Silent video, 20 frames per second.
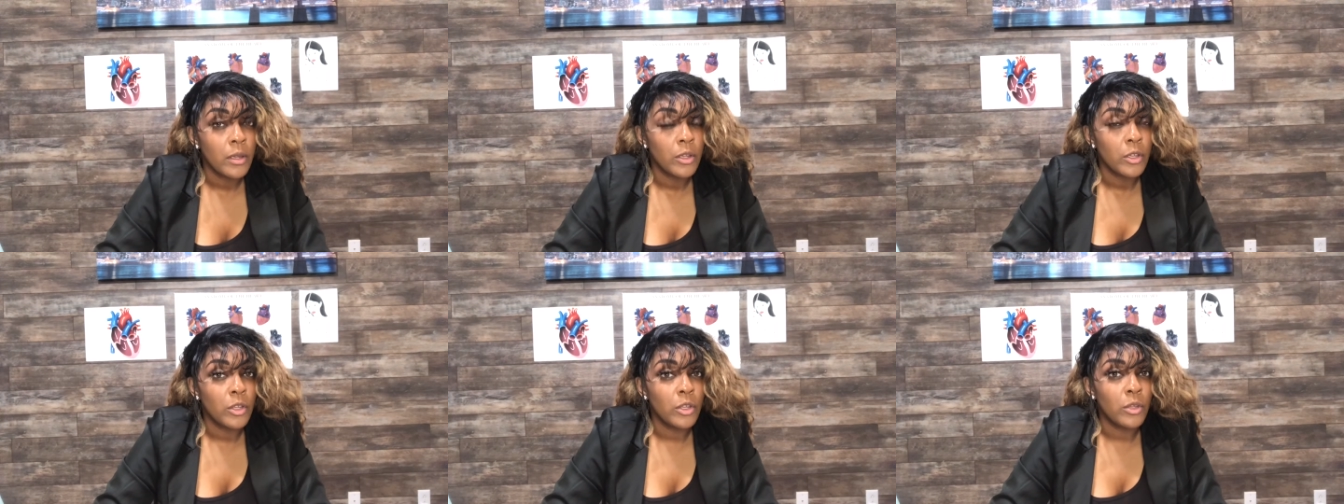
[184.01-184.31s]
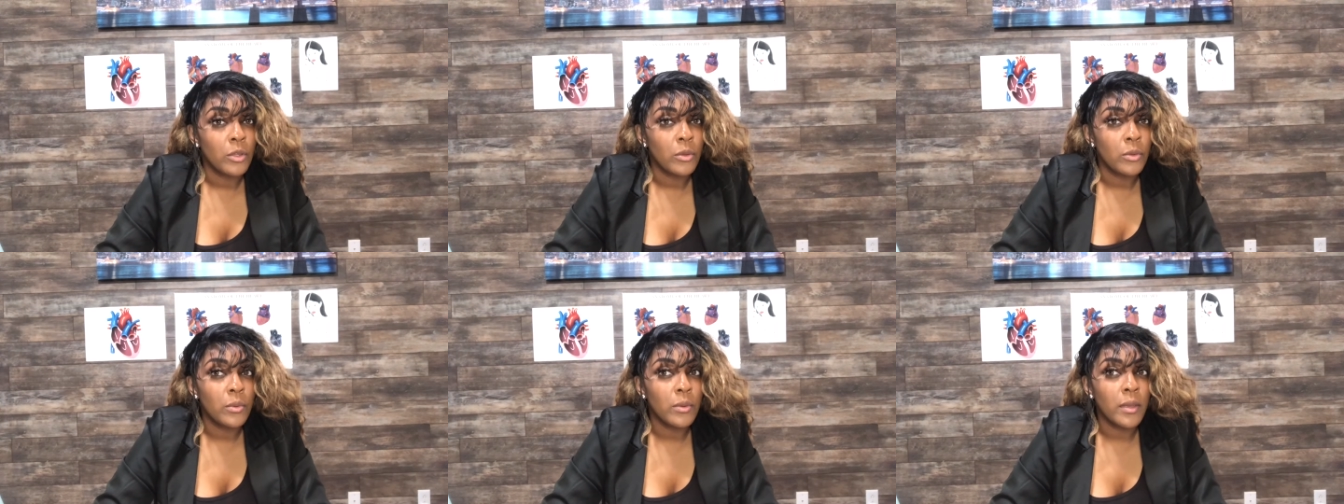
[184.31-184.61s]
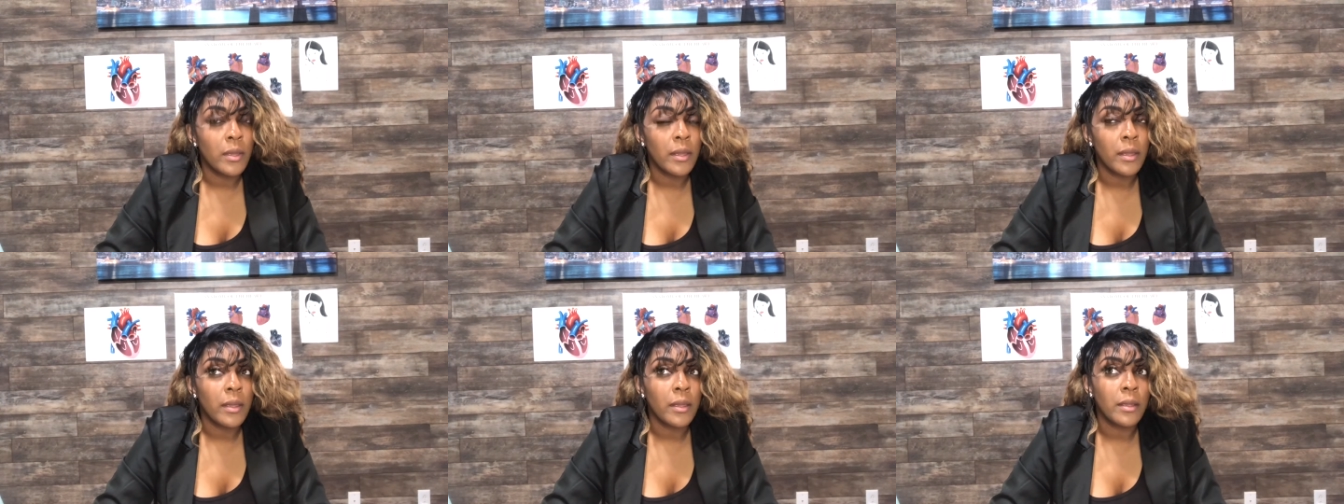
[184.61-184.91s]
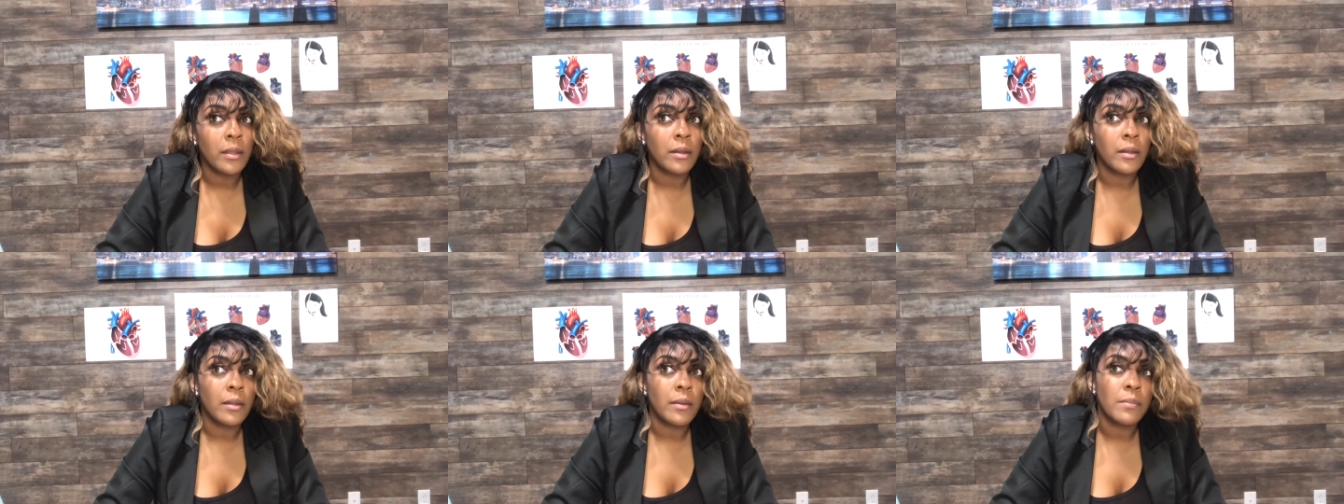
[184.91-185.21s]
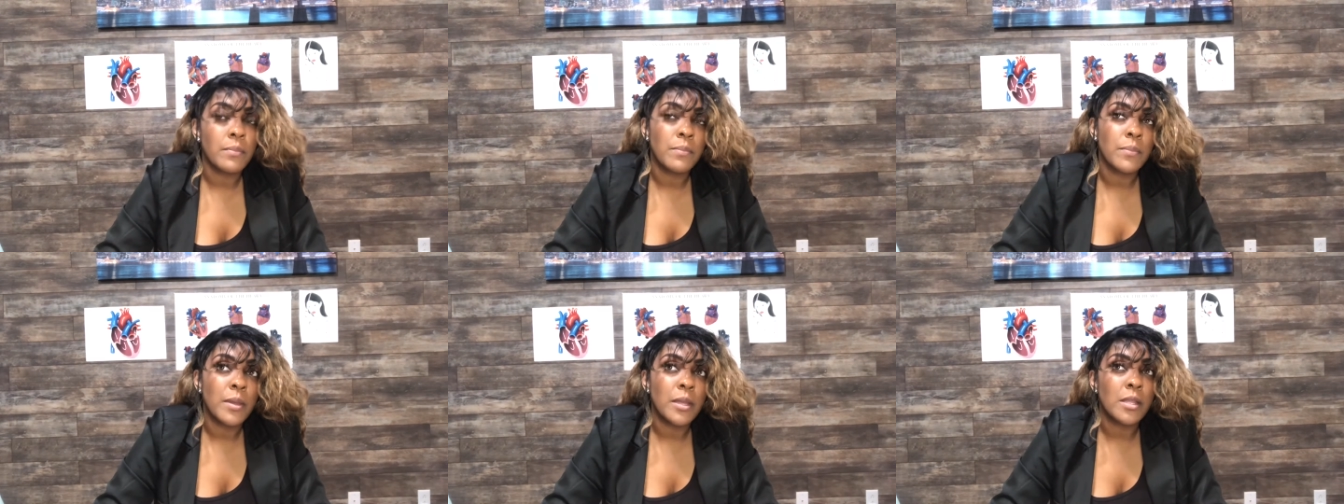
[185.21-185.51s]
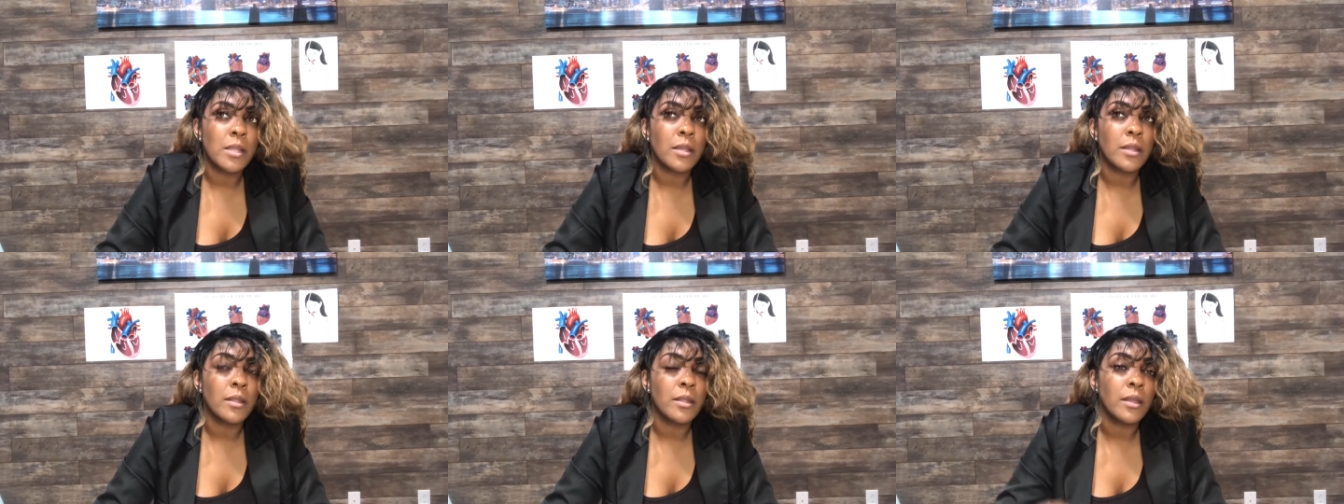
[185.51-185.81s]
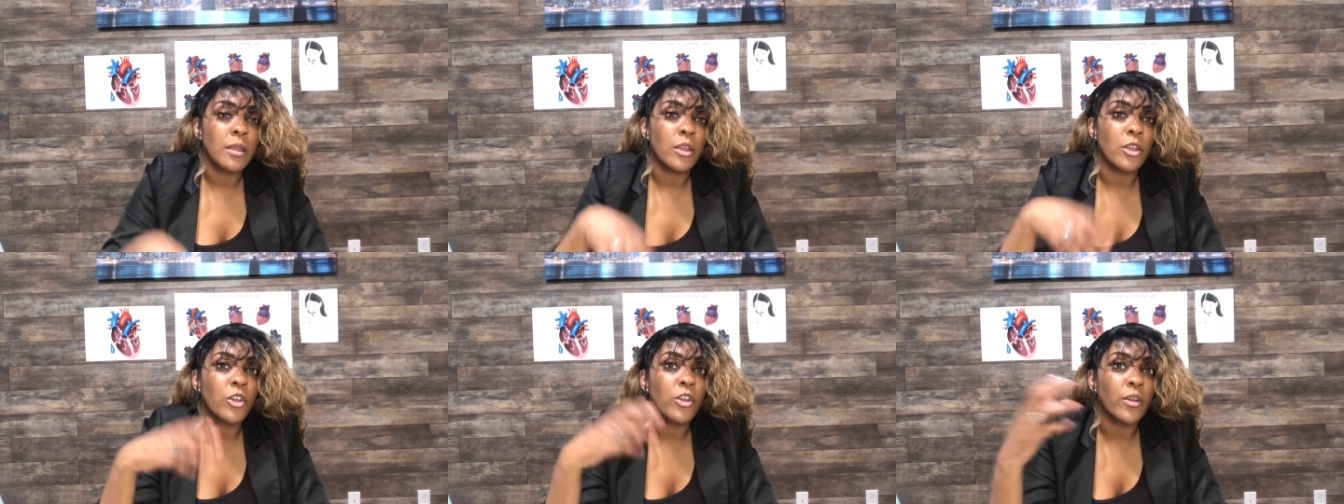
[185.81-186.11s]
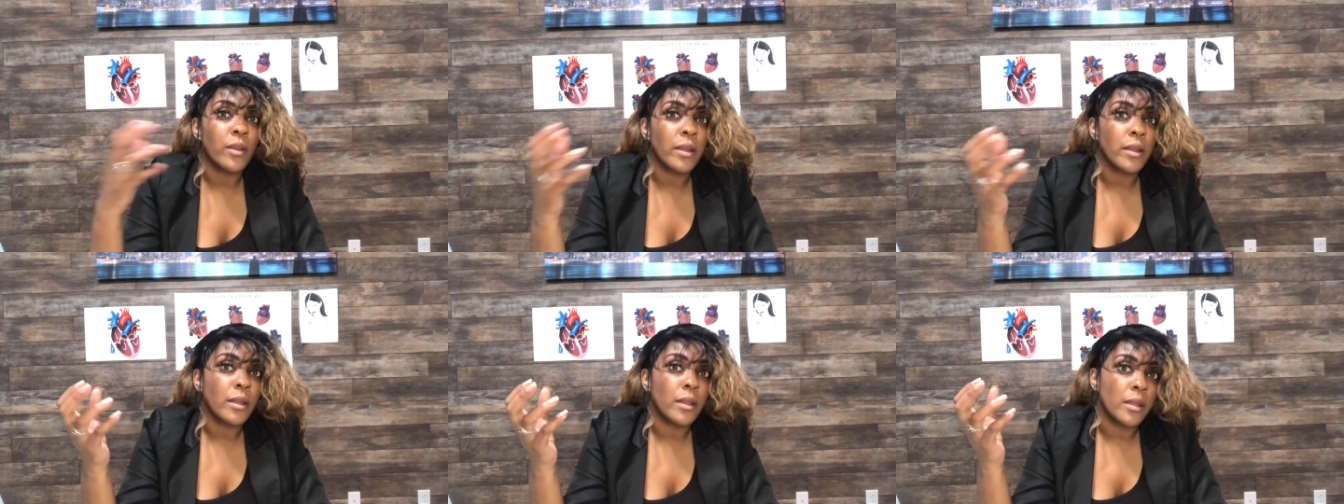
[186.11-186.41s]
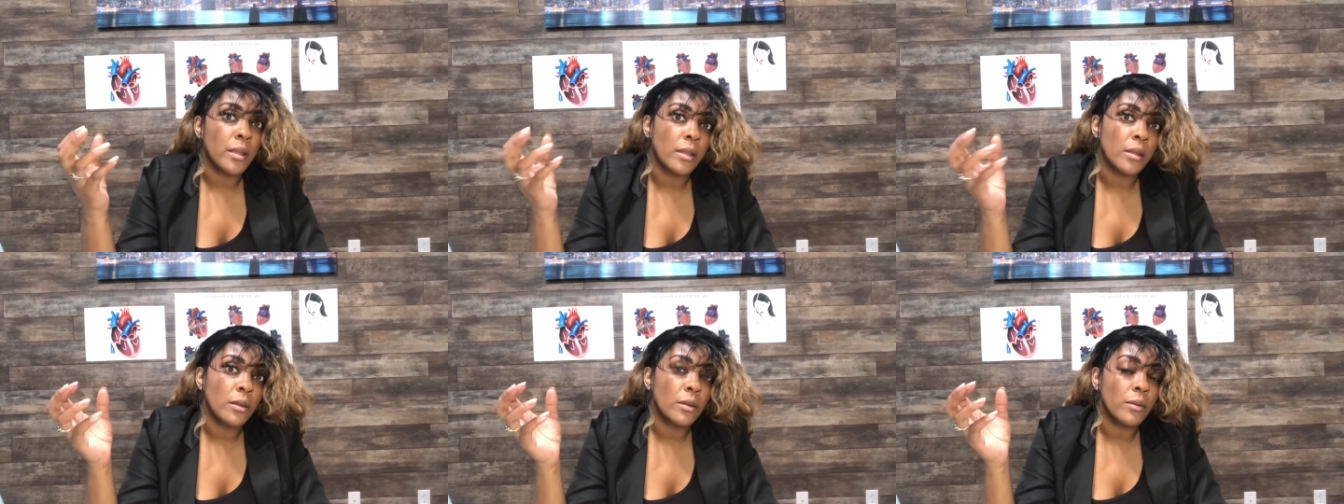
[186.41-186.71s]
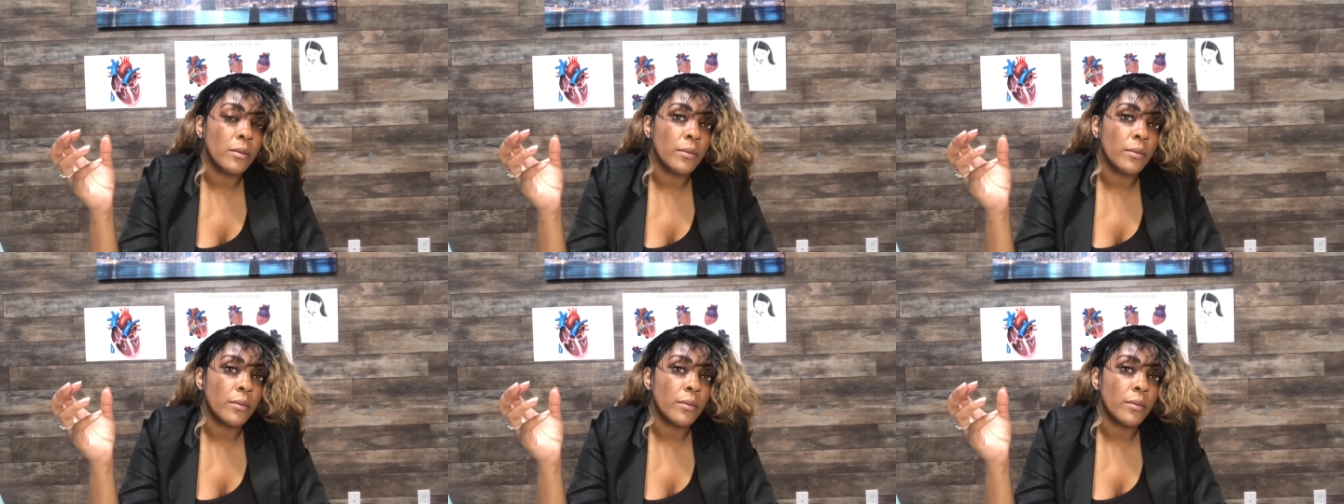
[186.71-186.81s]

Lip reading: you can basically grade it